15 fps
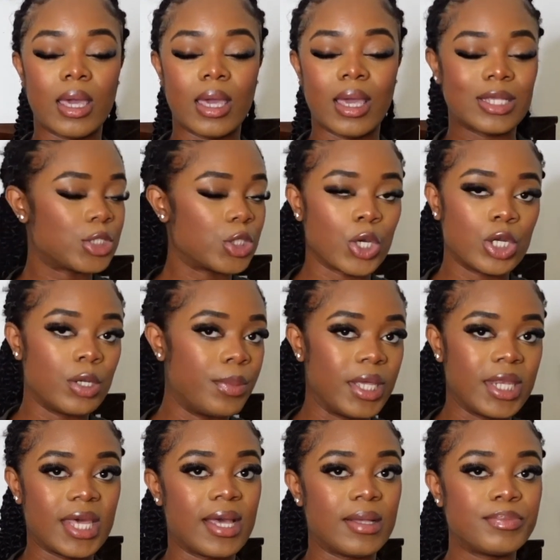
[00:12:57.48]
it's not going to be
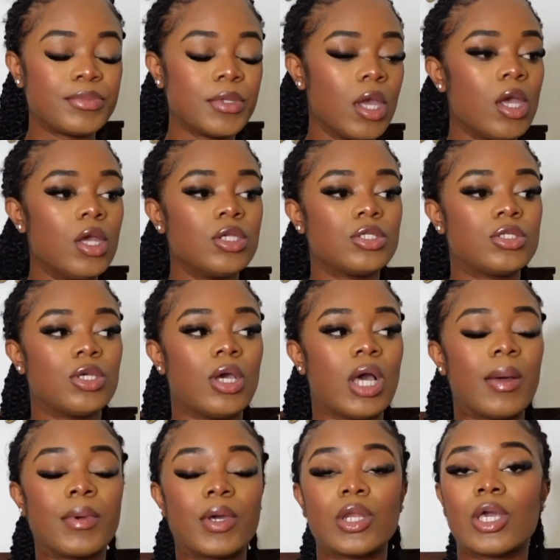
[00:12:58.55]
there. So
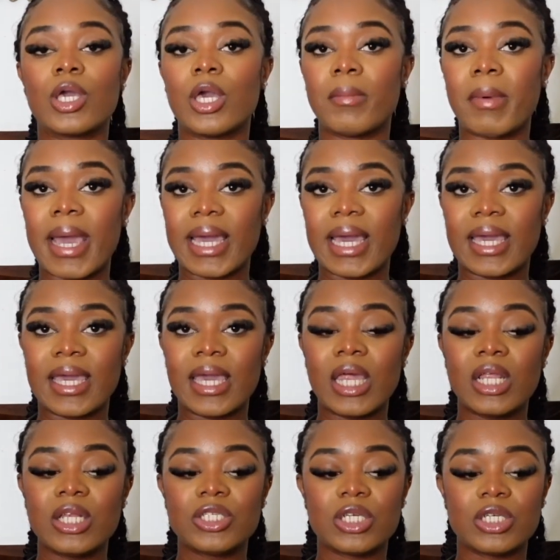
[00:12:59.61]
I'm going to go back
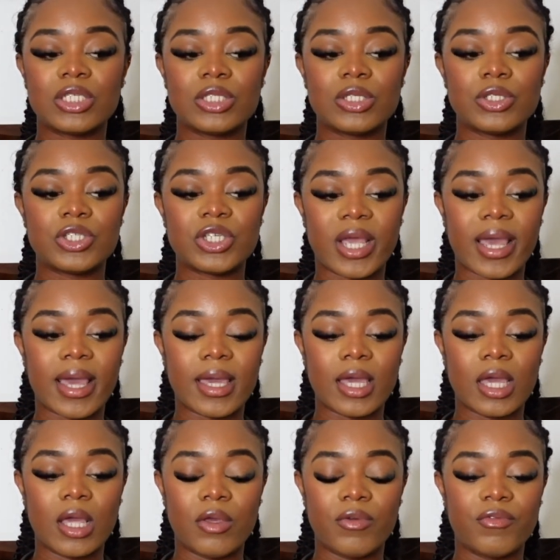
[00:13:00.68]
again just to check
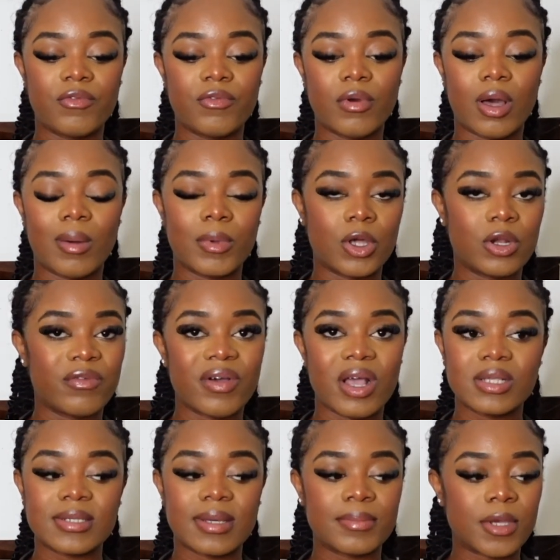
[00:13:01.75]
if I'm going to
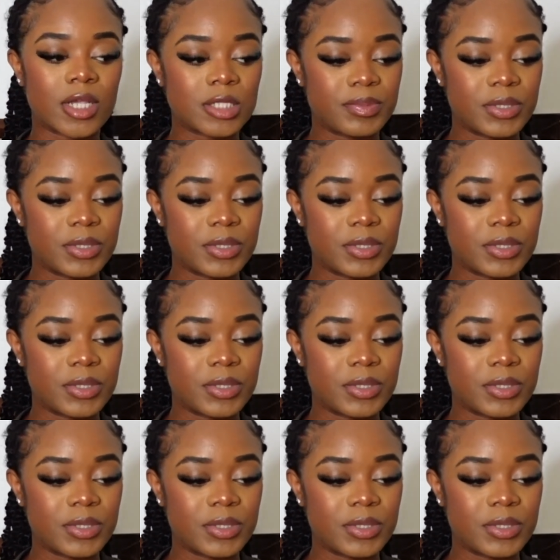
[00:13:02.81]
find some nice